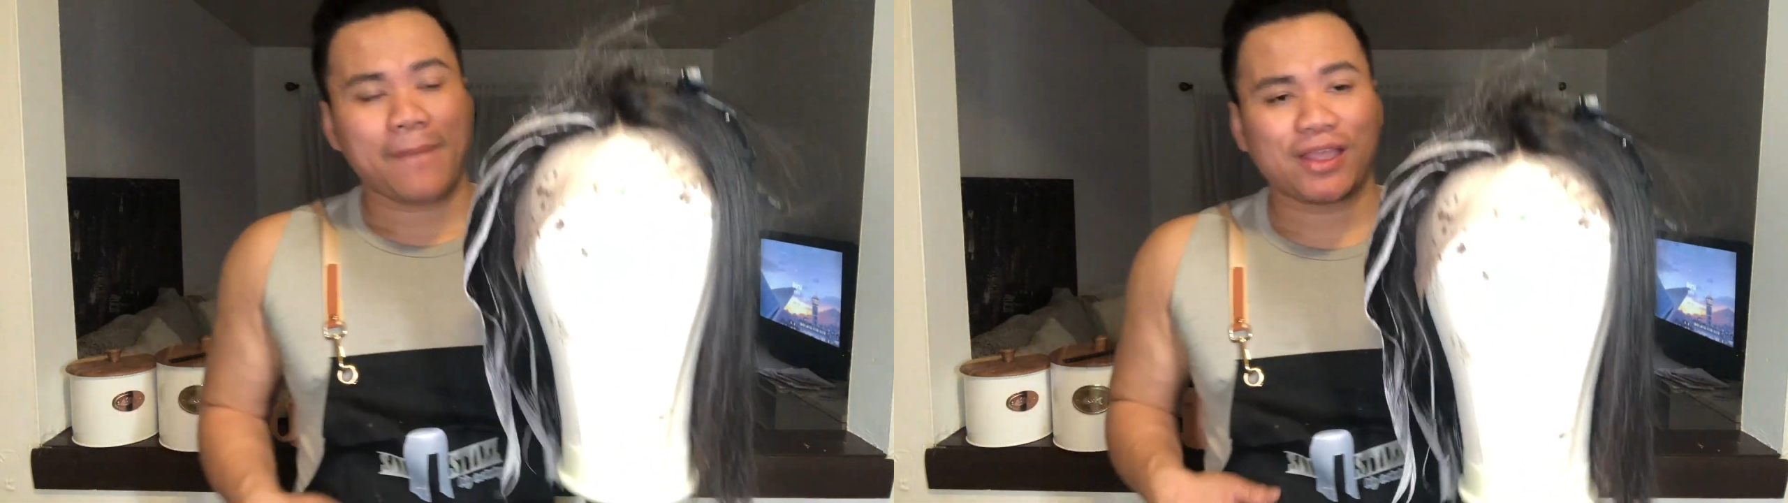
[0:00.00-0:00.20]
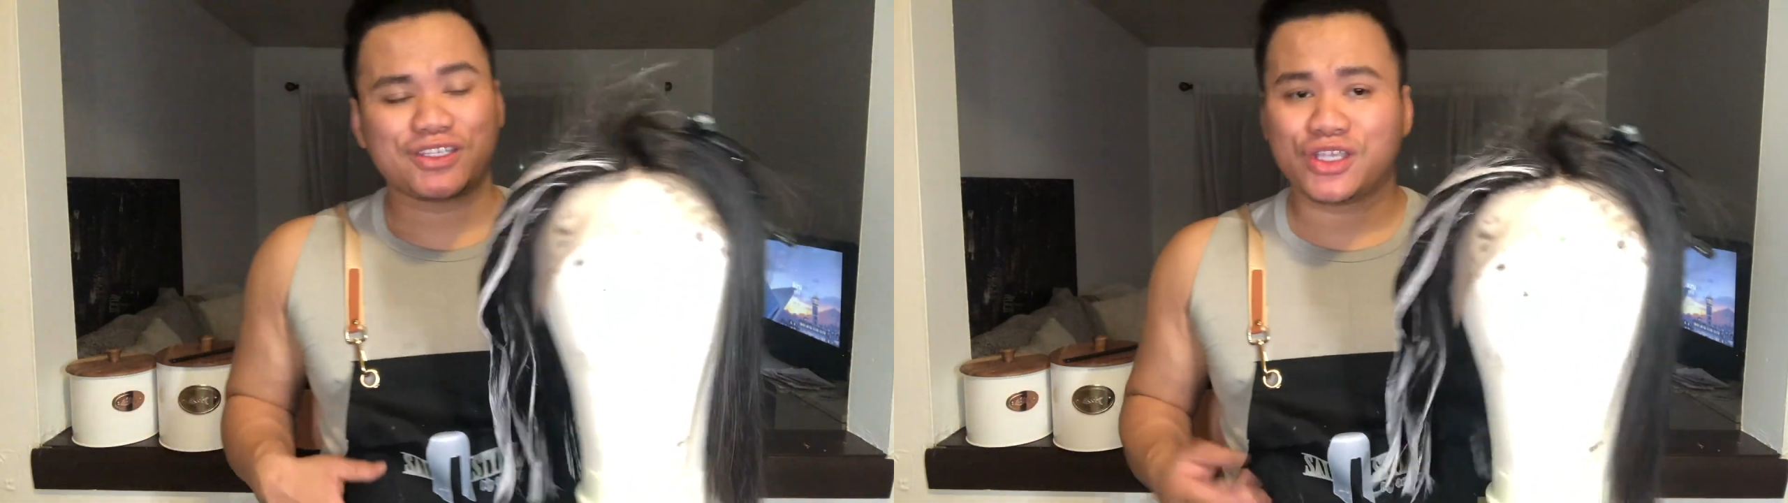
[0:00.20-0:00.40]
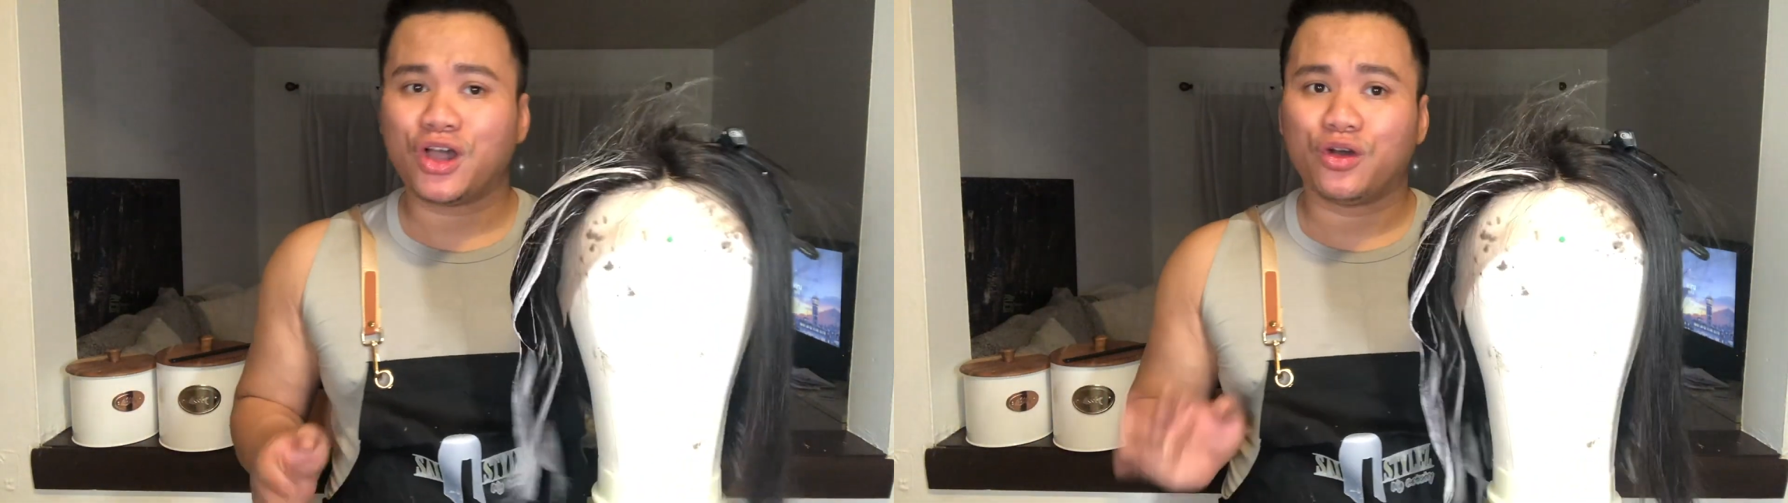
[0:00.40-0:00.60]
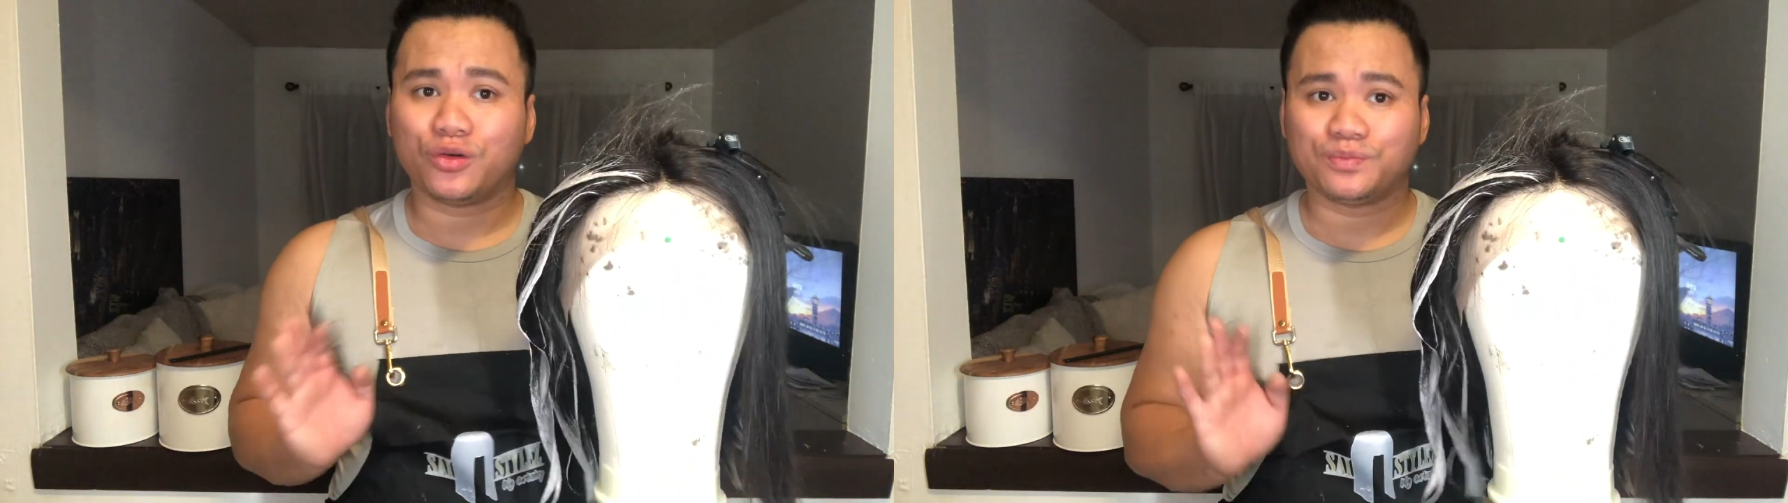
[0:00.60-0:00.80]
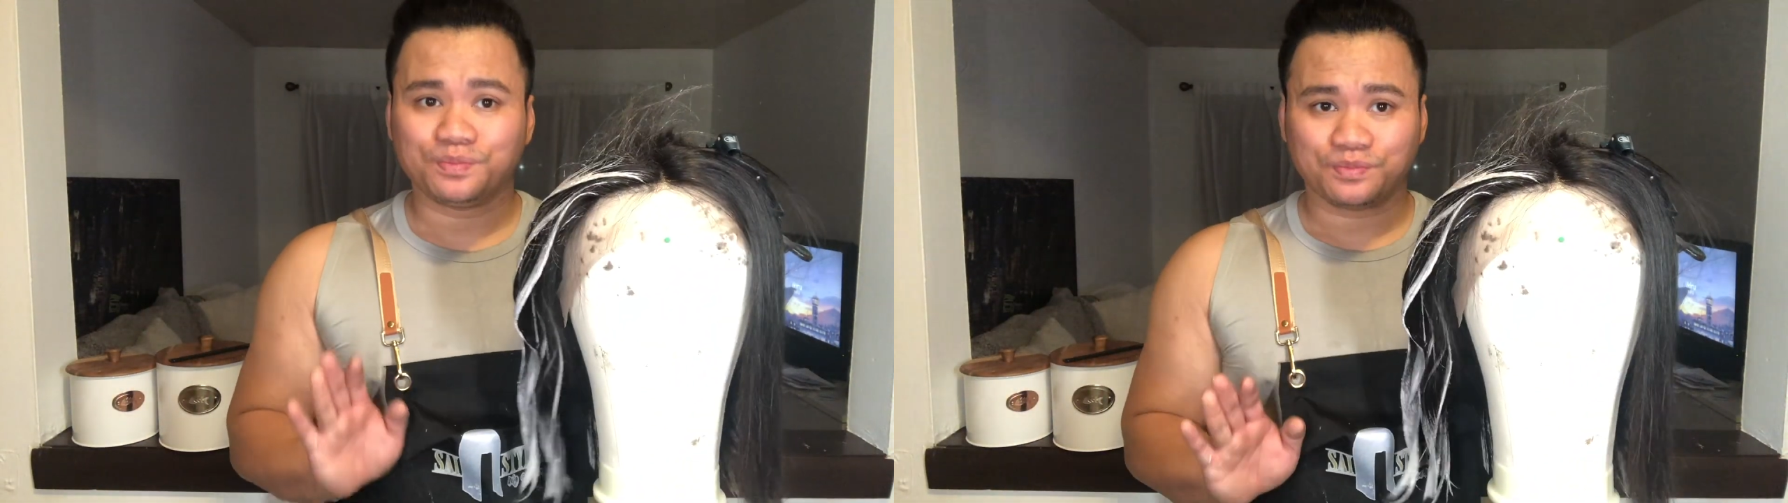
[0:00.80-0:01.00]

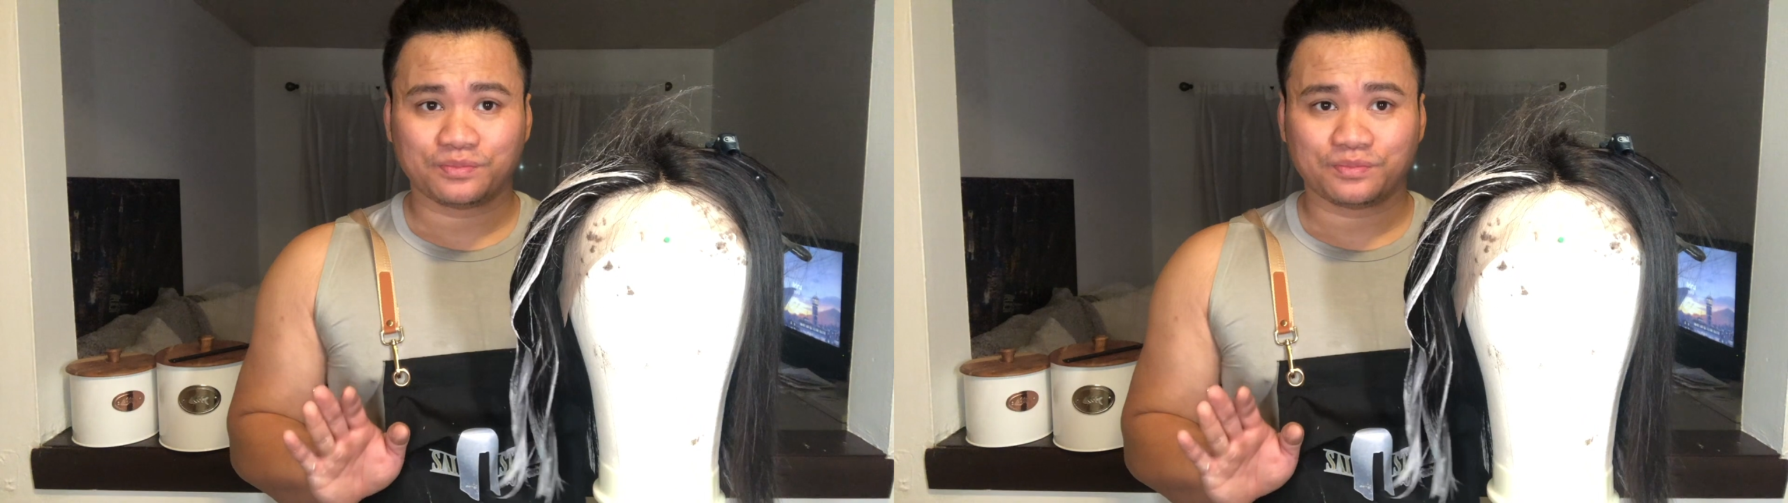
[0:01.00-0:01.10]
So,